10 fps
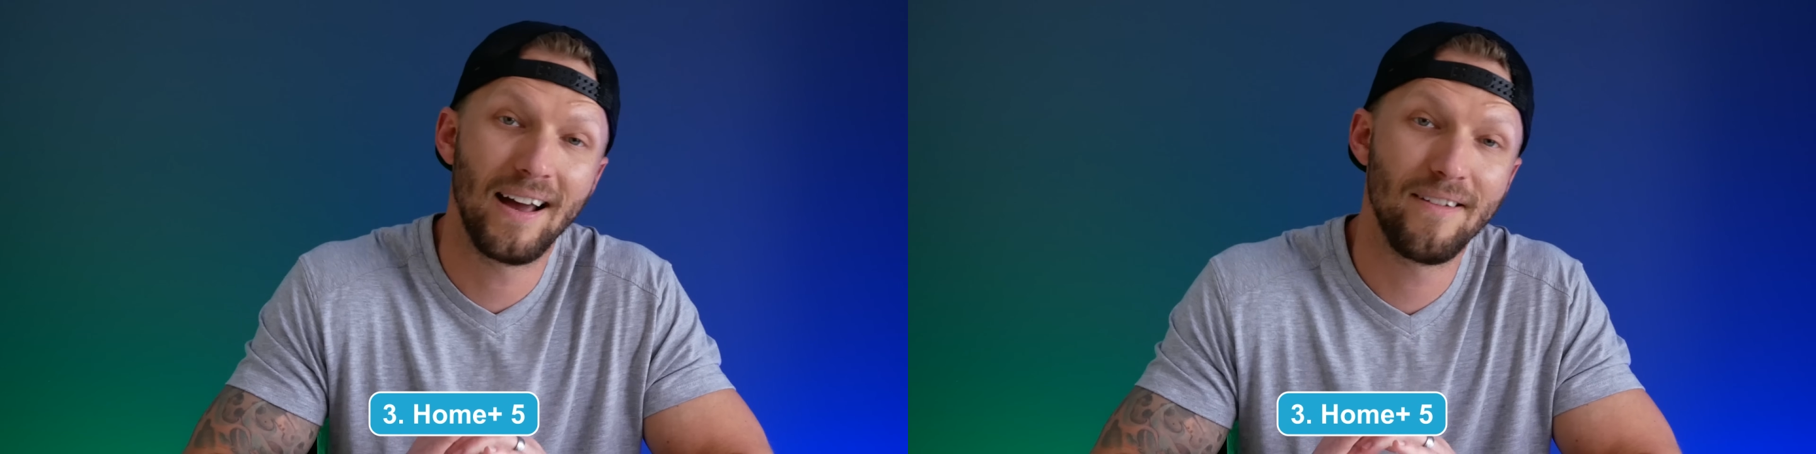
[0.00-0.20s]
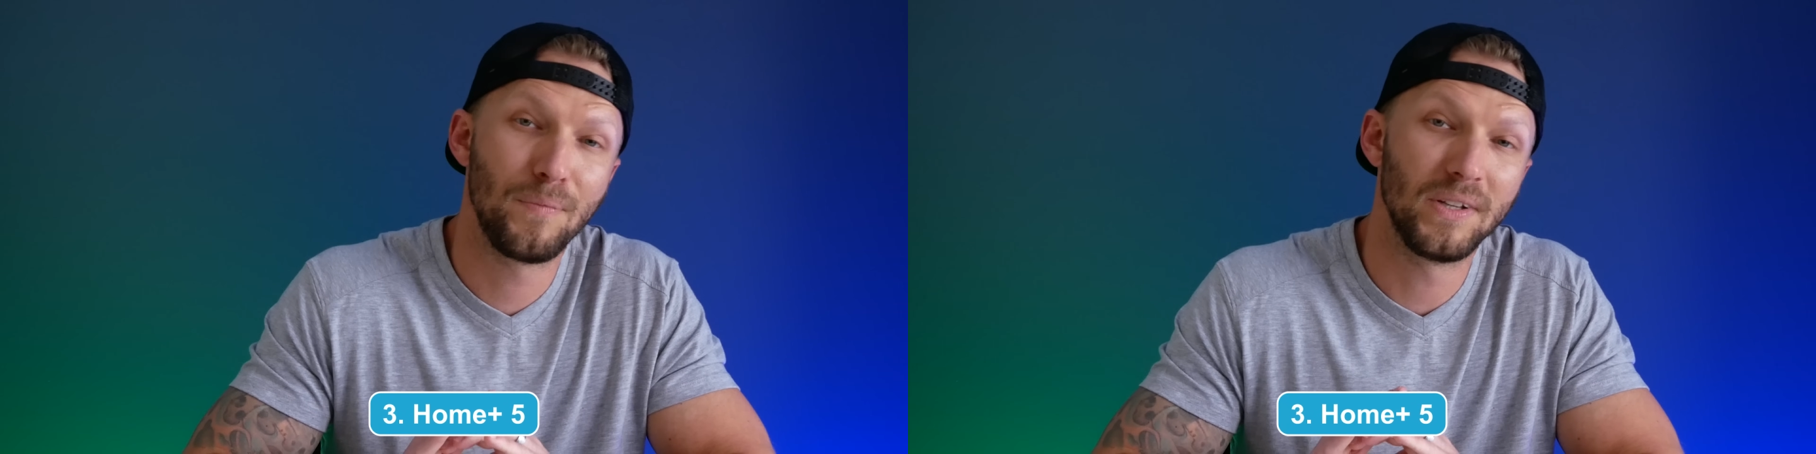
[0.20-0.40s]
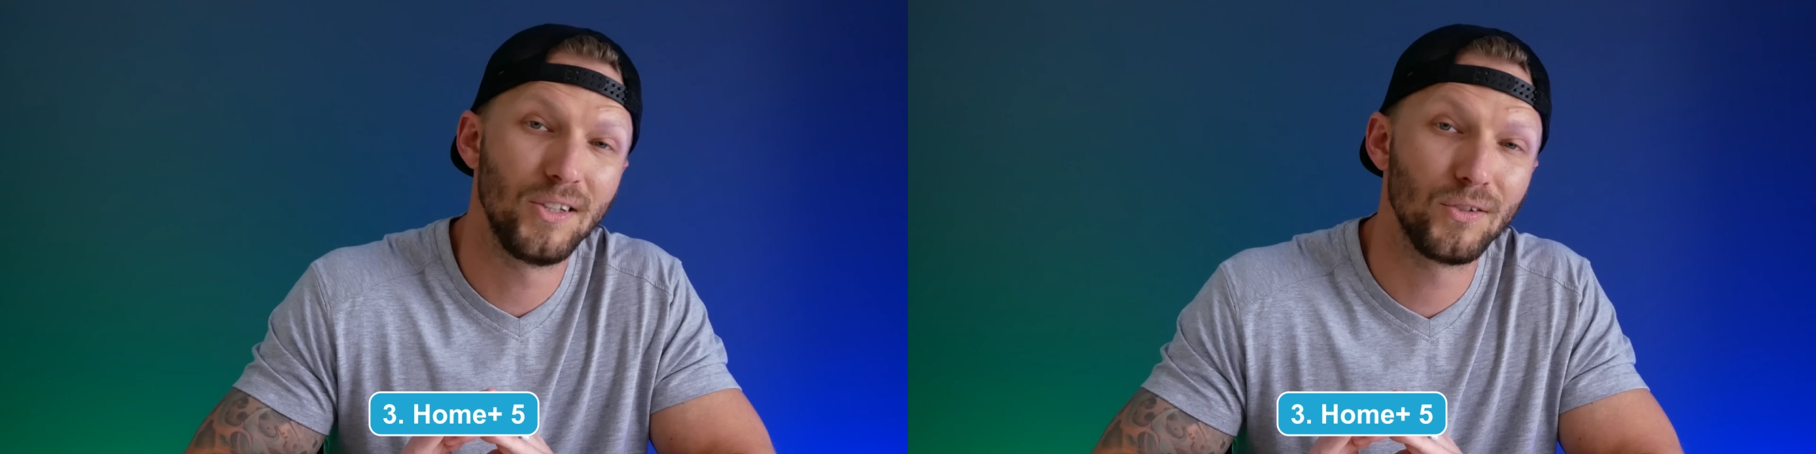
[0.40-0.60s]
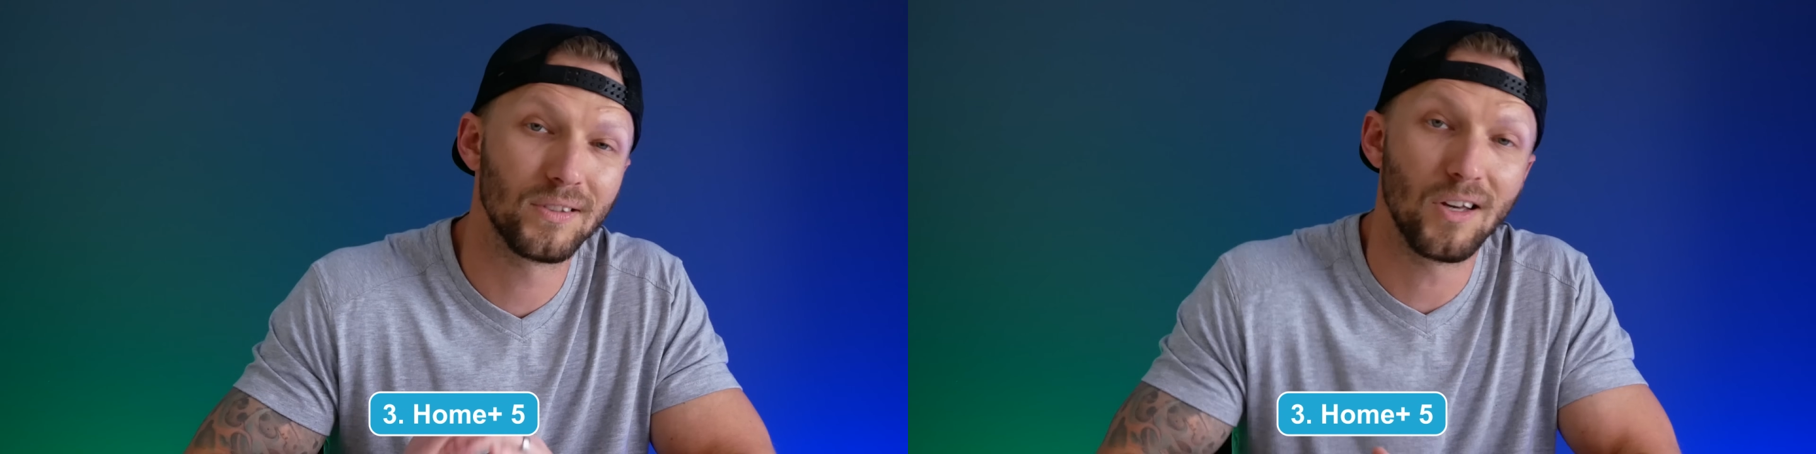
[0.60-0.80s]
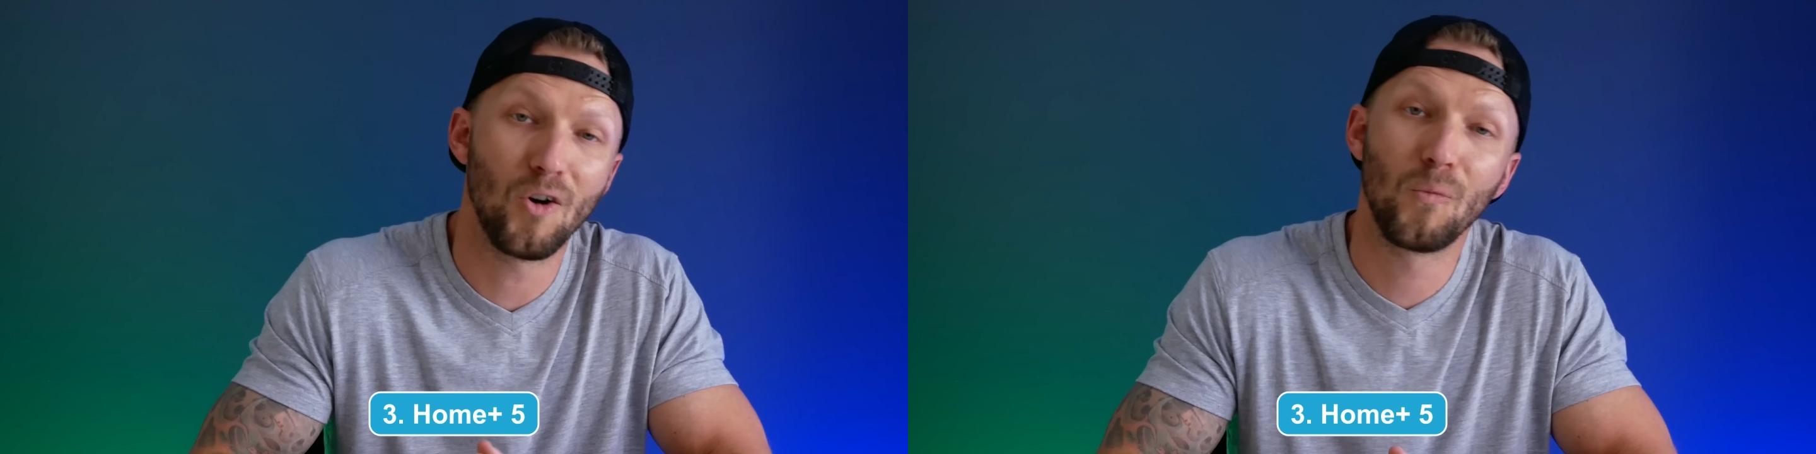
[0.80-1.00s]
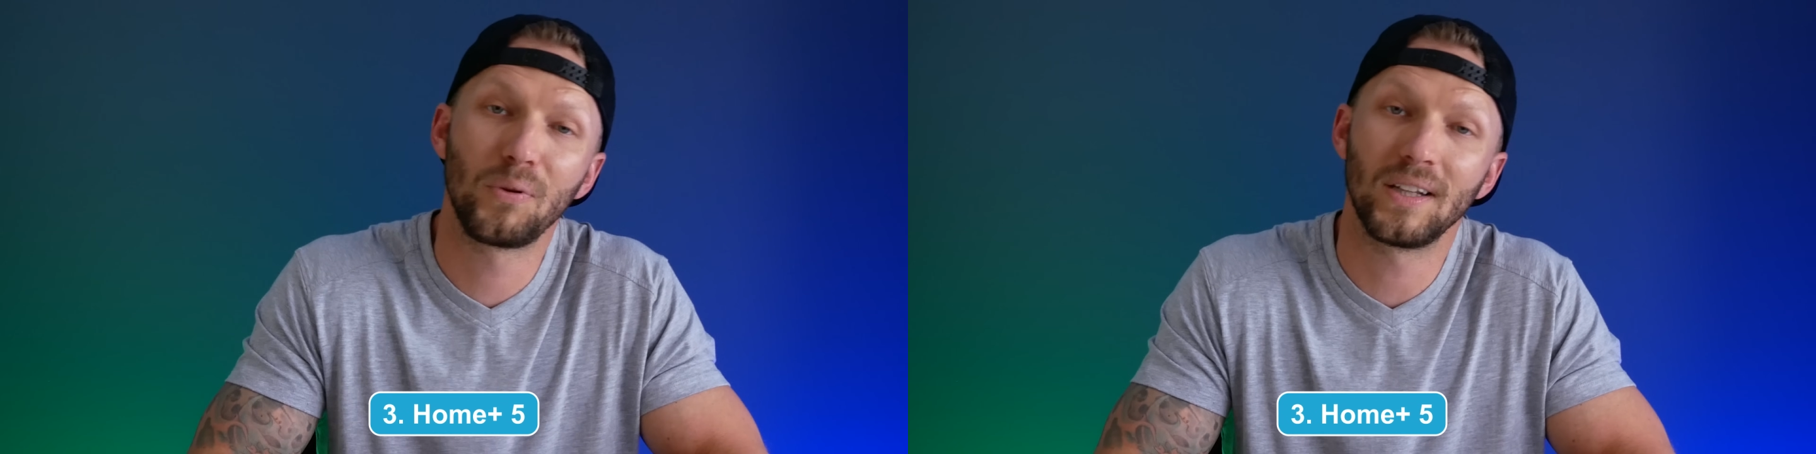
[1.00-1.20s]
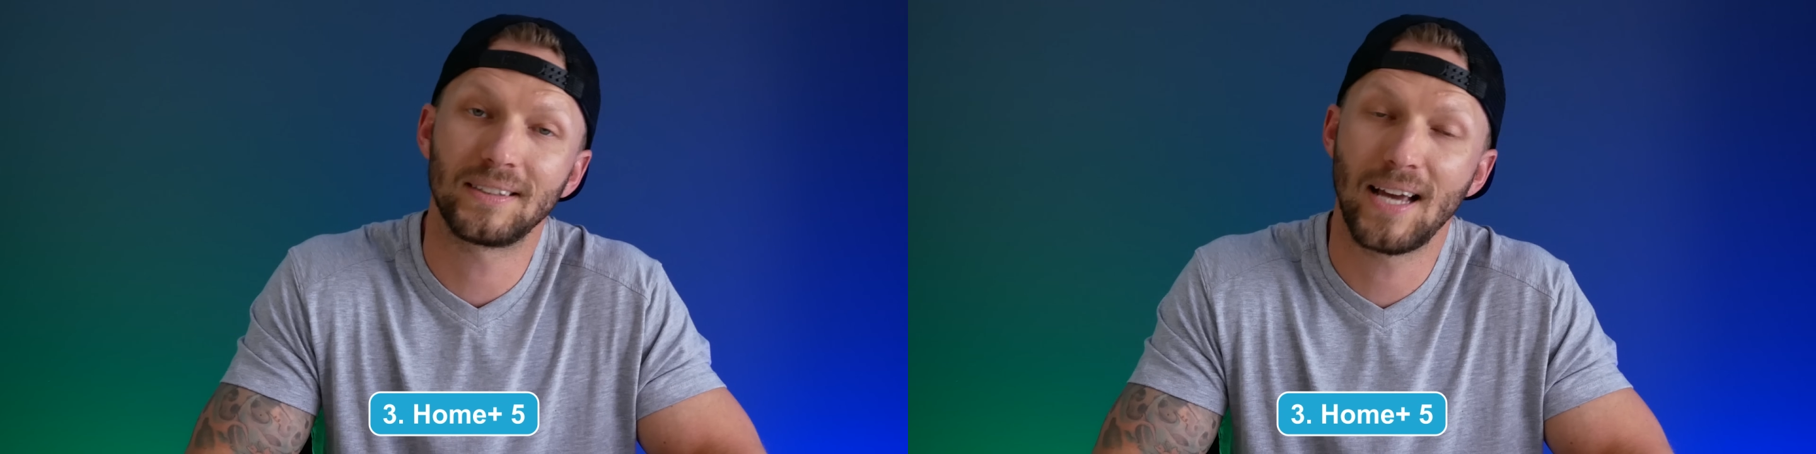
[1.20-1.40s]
I've been using the Home Plus